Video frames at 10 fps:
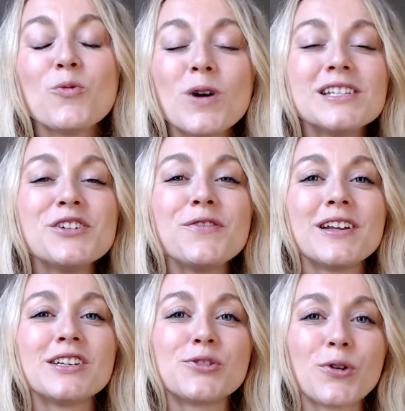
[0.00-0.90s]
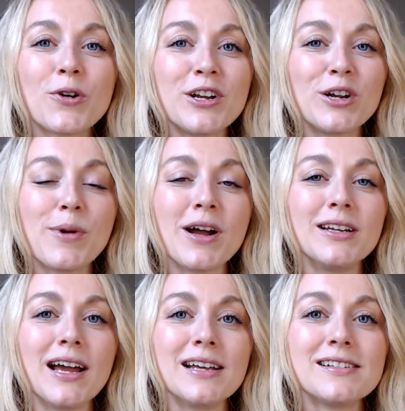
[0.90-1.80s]
Once you've finished recording your
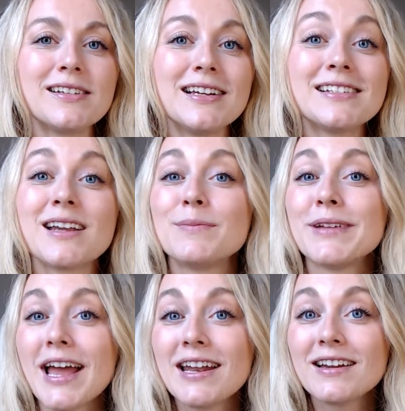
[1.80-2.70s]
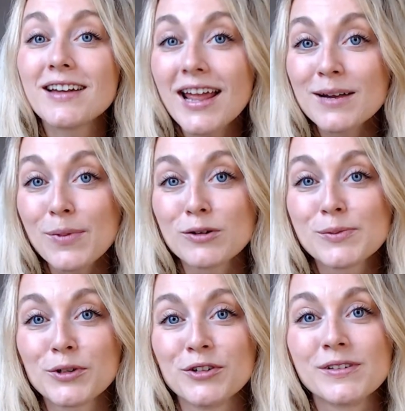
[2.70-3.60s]
podcast, it's time to edit and
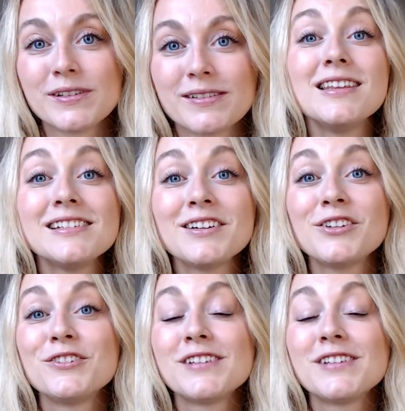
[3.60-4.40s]
post-produce. This includes